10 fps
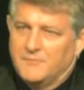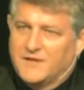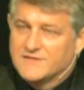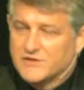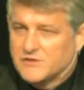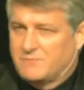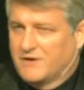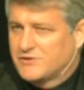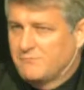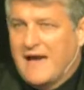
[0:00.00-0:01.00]
Because the
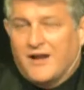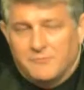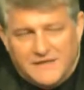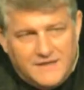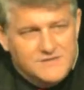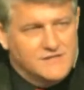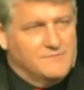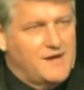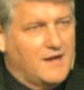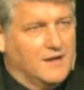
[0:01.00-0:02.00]
spiritual battle begins in the
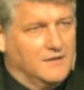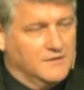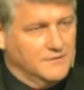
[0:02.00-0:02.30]
mind.